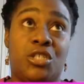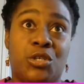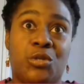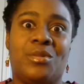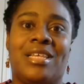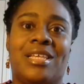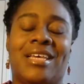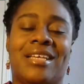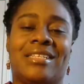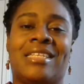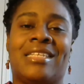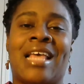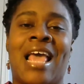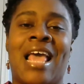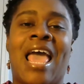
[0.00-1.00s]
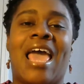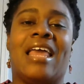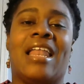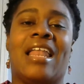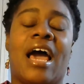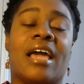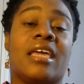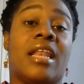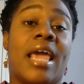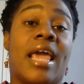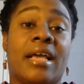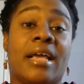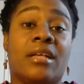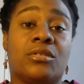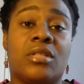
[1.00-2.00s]
this? And I could
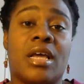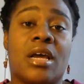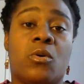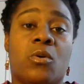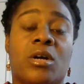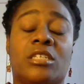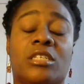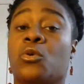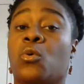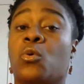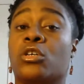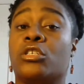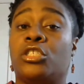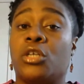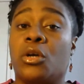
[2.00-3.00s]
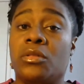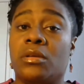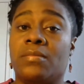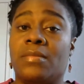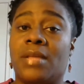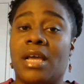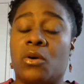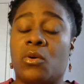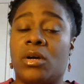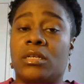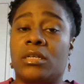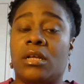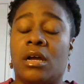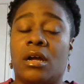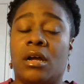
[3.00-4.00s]
answer that question or show them that
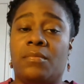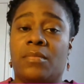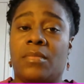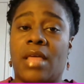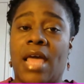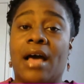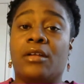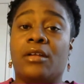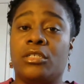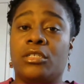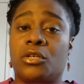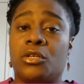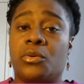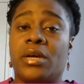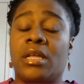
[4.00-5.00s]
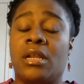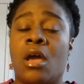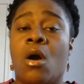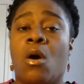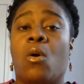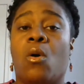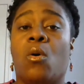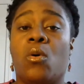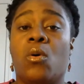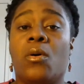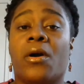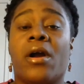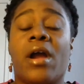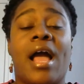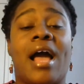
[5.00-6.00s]
how to do it.
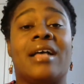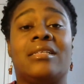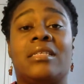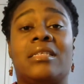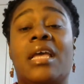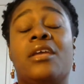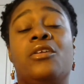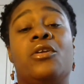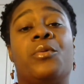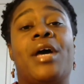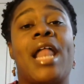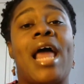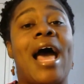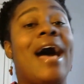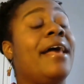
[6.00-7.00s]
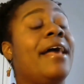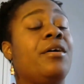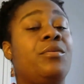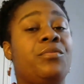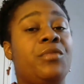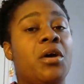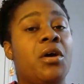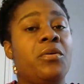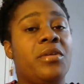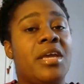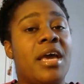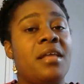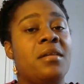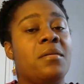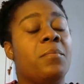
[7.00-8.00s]
Or I say, you know what, I don't know
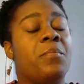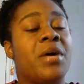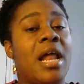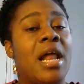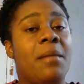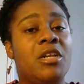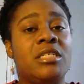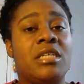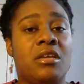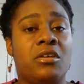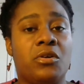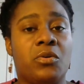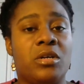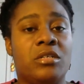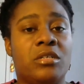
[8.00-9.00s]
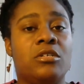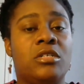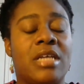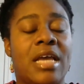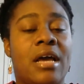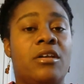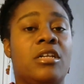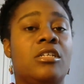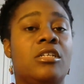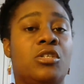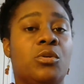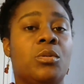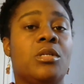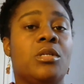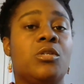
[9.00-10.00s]
yet, but I'm going to take your question down, and as
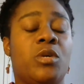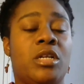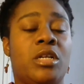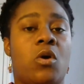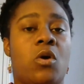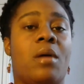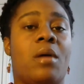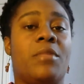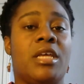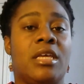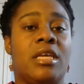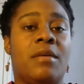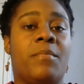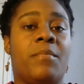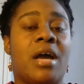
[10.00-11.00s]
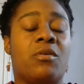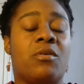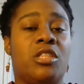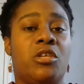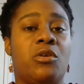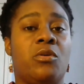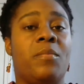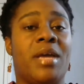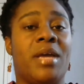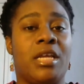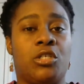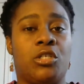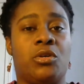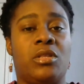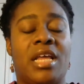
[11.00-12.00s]
soon as we know, I'm going to get back with you and make
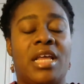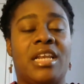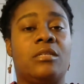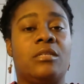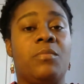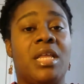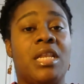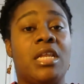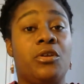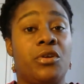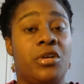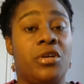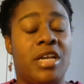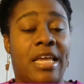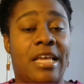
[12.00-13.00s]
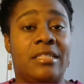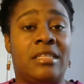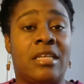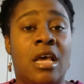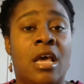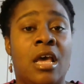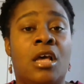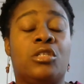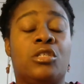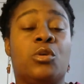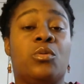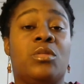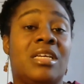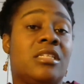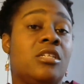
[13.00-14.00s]
sure that it's meeting your needs. So
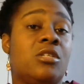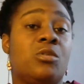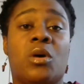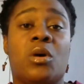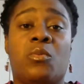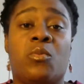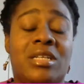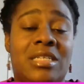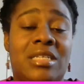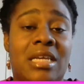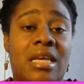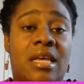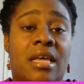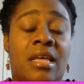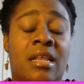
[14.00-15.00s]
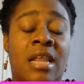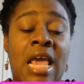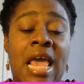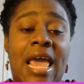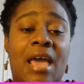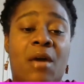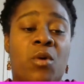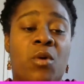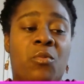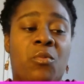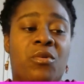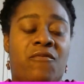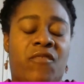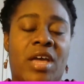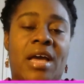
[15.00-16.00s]
this is what we did, and what
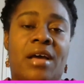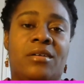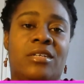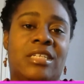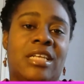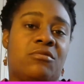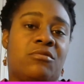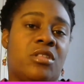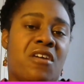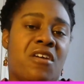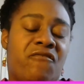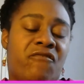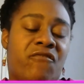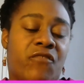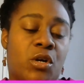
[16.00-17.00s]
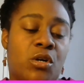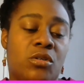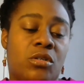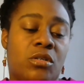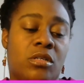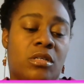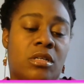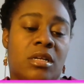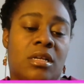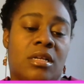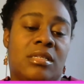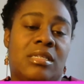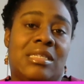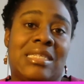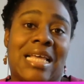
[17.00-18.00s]
we found is after that first
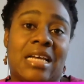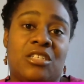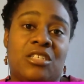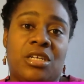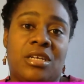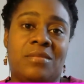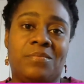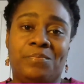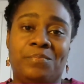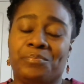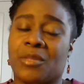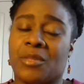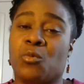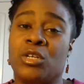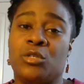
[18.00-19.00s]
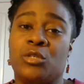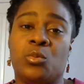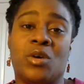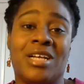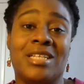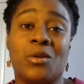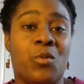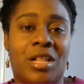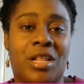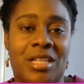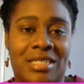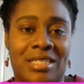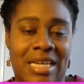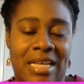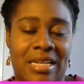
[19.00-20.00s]
session, which wasn't well
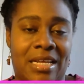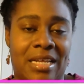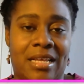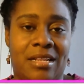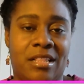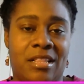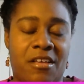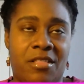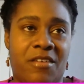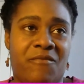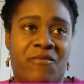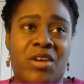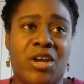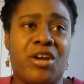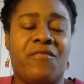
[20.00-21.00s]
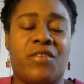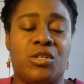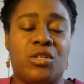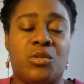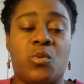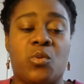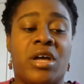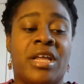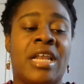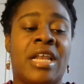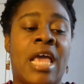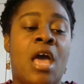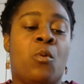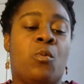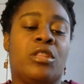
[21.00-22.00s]
attended, the very first one,
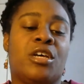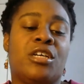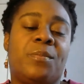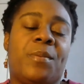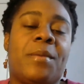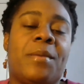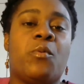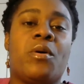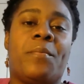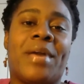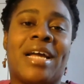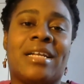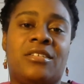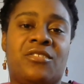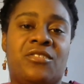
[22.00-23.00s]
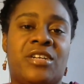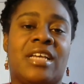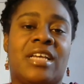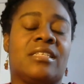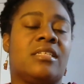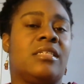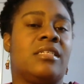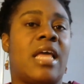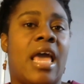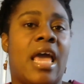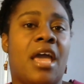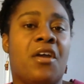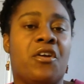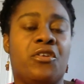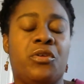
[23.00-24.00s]
well, those people went back to their desk and said,
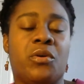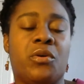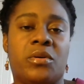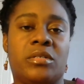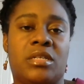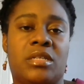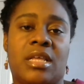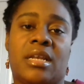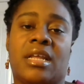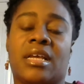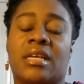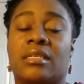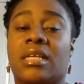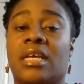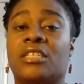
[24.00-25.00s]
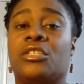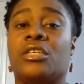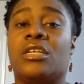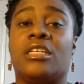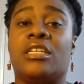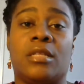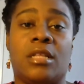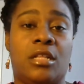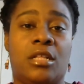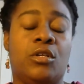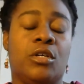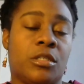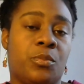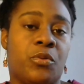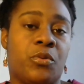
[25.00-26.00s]
hey, are you going to that next session? It
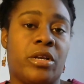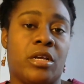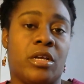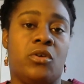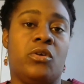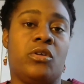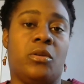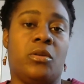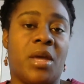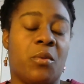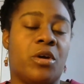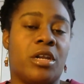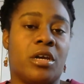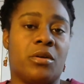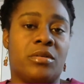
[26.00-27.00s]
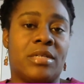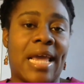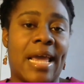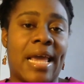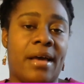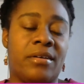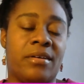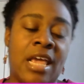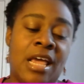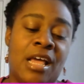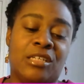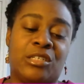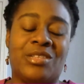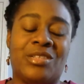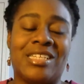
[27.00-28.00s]
looks pretty cool, you may want to go down.
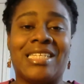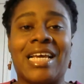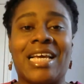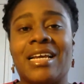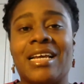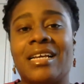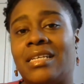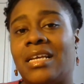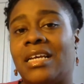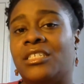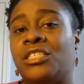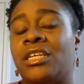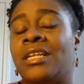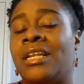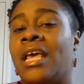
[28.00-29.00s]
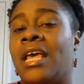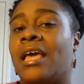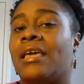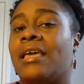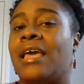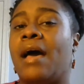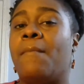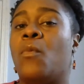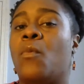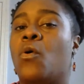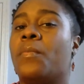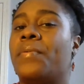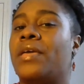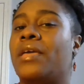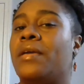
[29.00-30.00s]
So the second session got
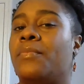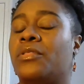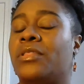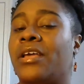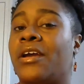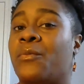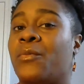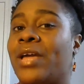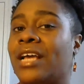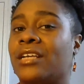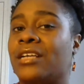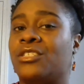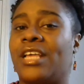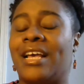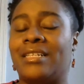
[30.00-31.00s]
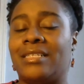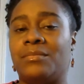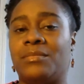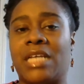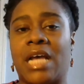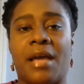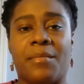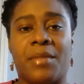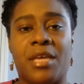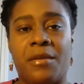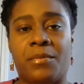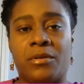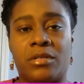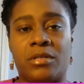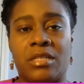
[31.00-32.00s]
more people there. We actually had some
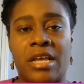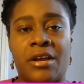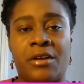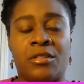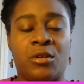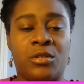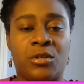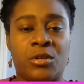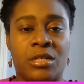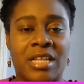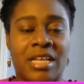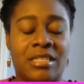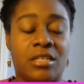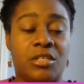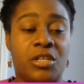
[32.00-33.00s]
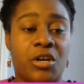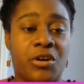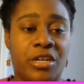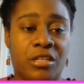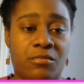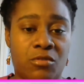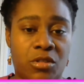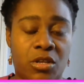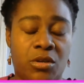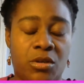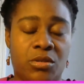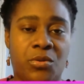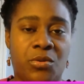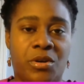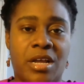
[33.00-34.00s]
timekeepers there. That's attorneys for
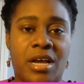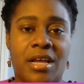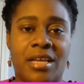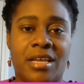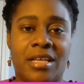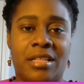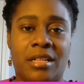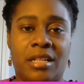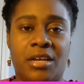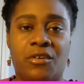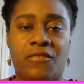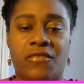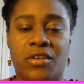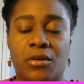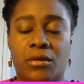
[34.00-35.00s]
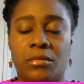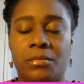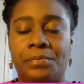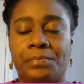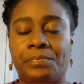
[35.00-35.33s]
those who are not in the legal field.